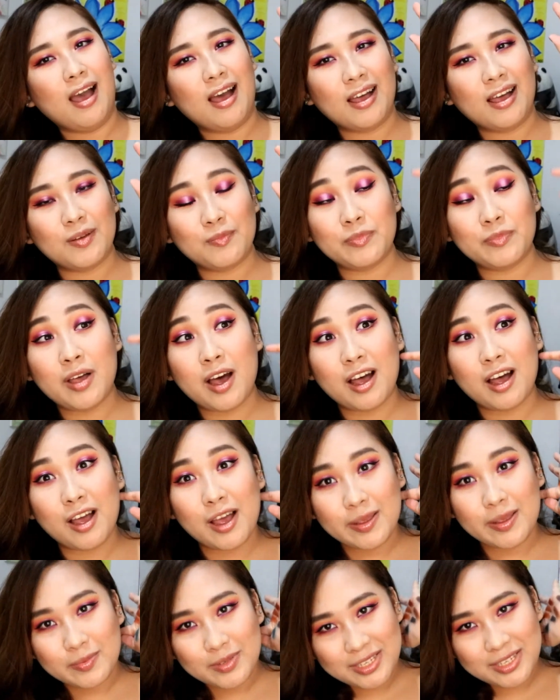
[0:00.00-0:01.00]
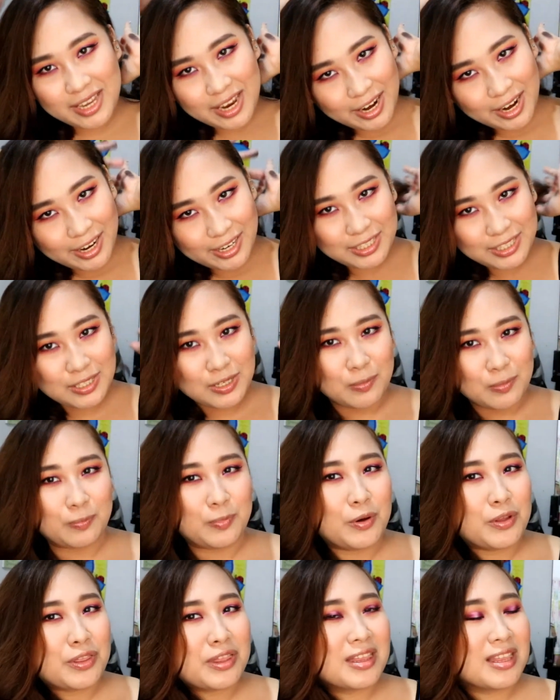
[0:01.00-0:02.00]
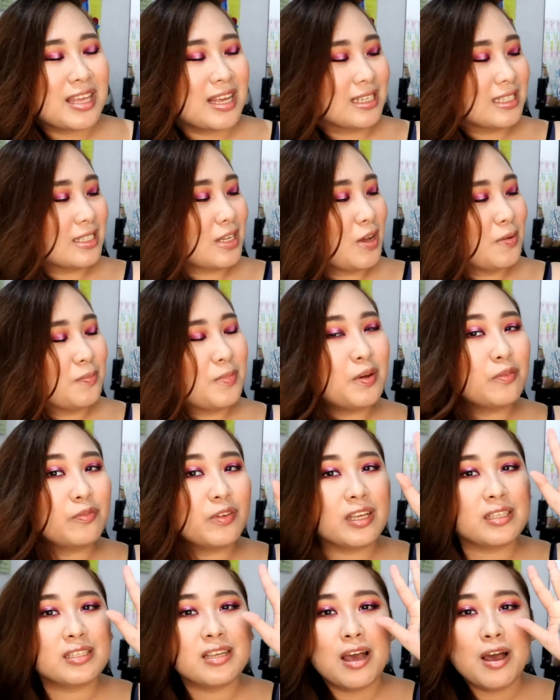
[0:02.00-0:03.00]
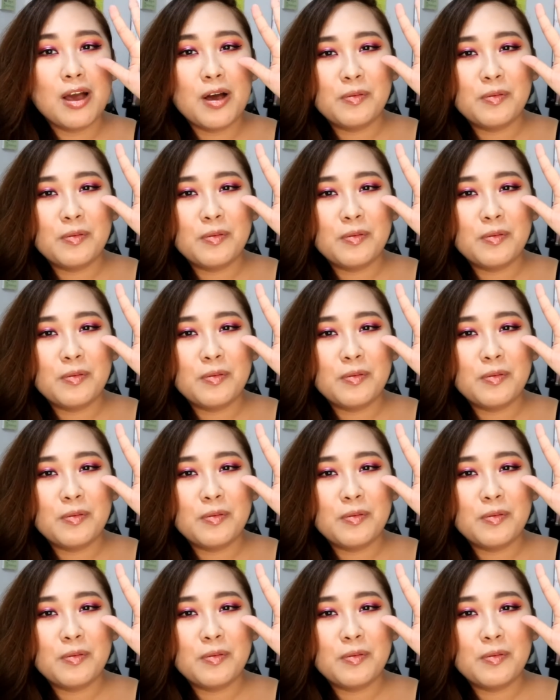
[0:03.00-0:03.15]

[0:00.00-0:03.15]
I'm scared to put this on my face,